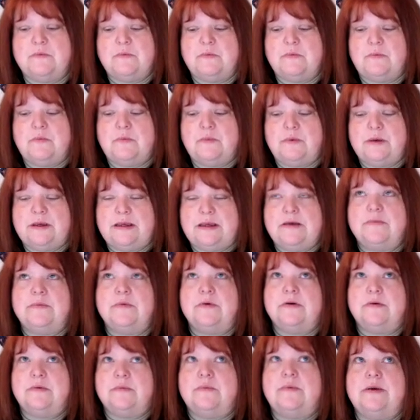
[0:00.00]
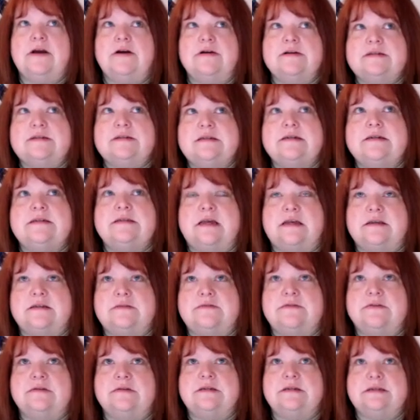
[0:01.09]
we are
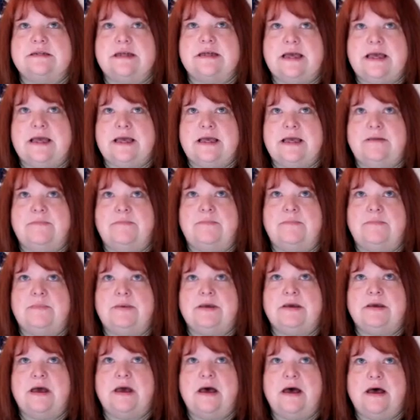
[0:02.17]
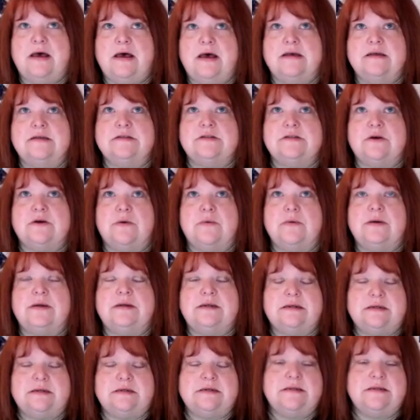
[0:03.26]
successful today because going
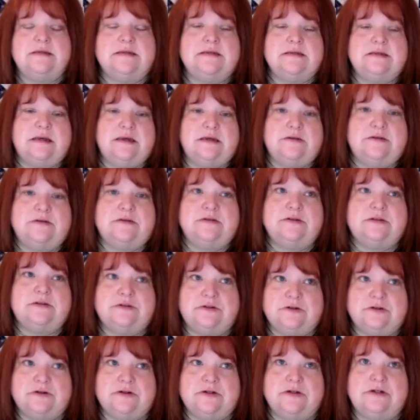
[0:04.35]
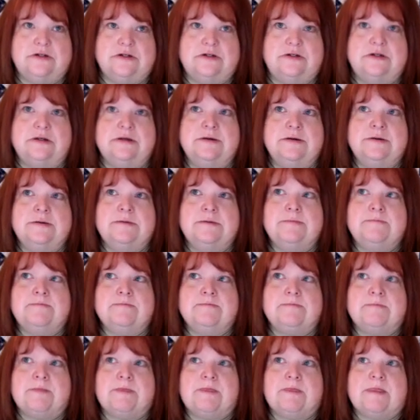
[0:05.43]
into this, I understood
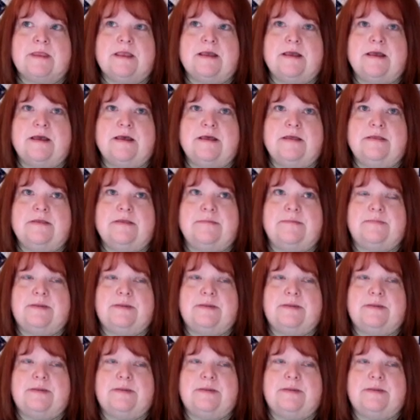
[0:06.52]
the